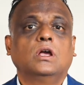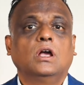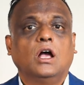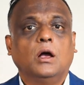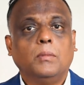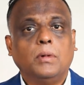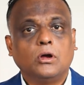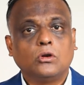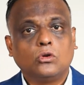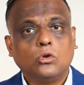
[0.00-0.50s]

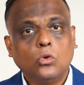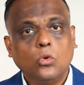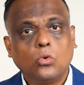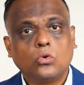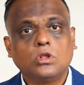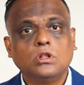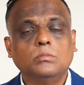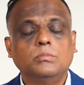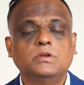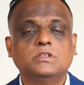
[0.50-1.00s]
about
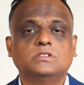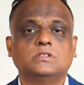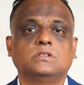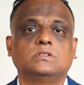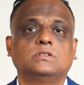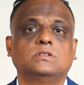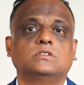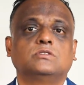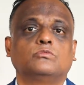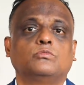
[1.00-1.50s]
local
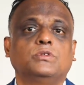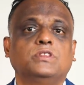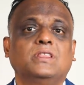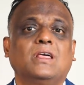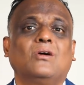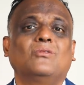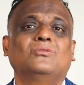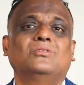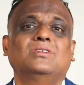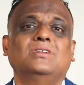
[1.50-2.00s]
businesses
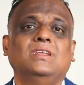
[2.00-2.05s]
without the